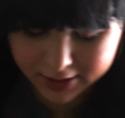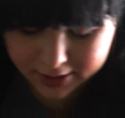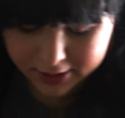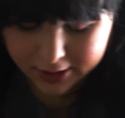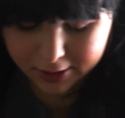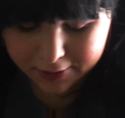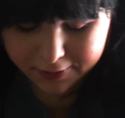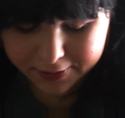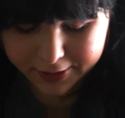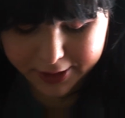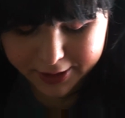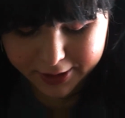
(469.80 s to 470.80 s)
So
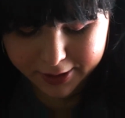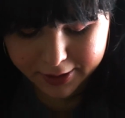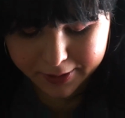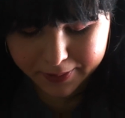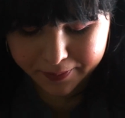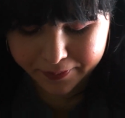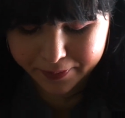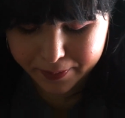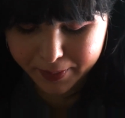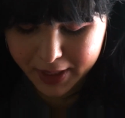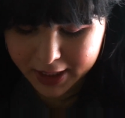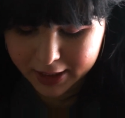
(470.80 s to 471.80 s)
for
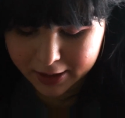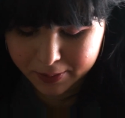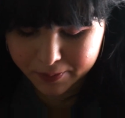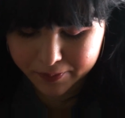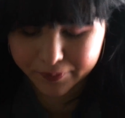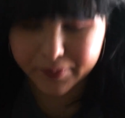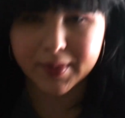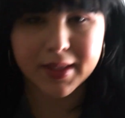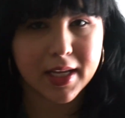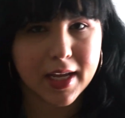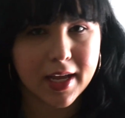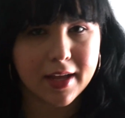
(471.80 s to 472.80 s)
makeup,
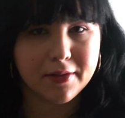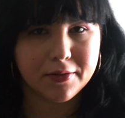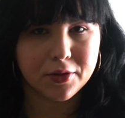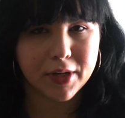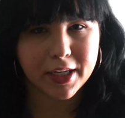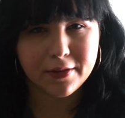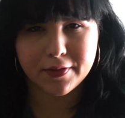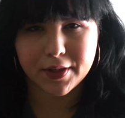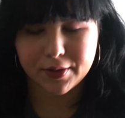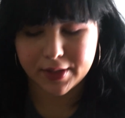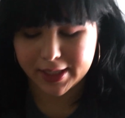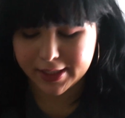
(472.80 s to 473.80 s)
I have quite a
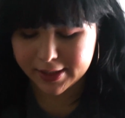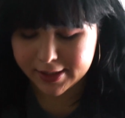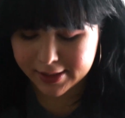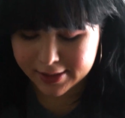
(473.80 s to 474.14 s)
few things.